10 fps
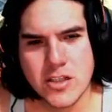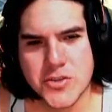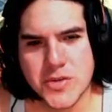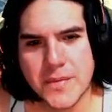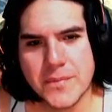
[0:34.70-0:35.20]

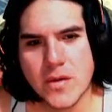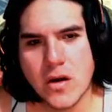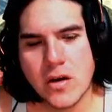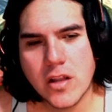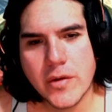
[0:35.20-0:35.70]

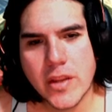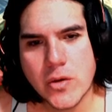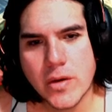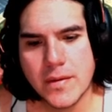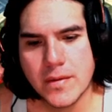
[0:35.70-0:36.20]
Oh, Kloe, there you
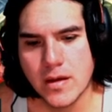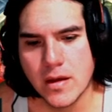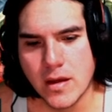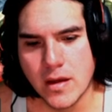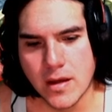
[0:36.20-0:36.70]
are.
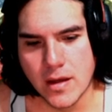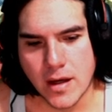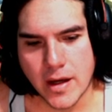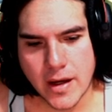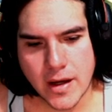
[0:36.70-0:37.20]

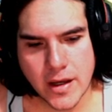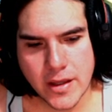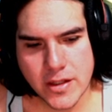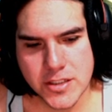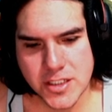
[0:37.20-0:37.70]
I heard
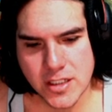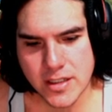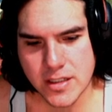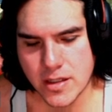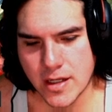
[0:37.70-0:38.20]
that Jill
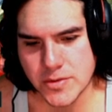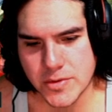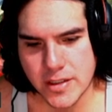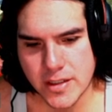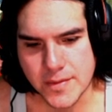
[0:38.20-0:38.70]
and Hans were
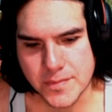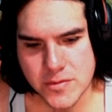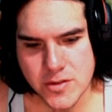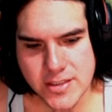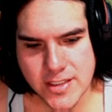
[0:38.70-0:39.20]
here,
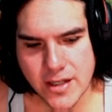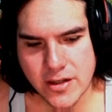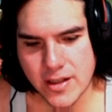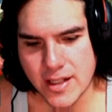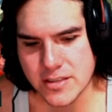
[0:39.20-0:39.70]
so I sneaked out of
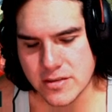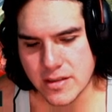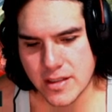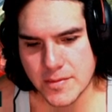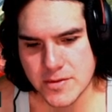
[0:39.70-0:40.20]
the castle
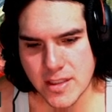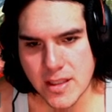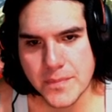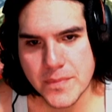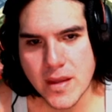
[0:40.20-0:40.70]
and came to see
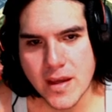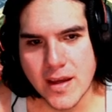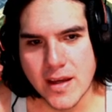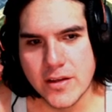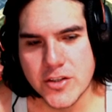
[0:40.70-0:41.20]
them.
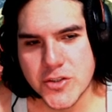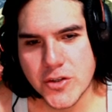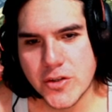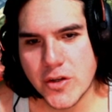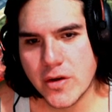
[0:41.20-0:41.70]
You sure
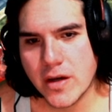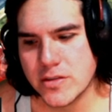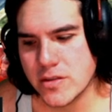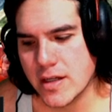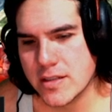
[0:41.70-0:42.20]
do know how
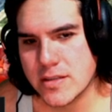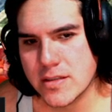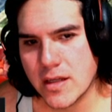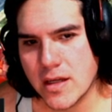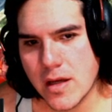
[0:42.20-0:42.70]
to act
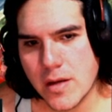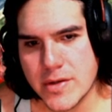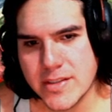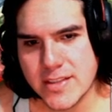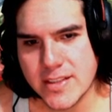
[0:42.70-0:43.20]
uh,
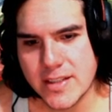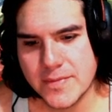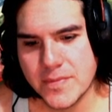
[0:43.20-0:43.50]
princessy.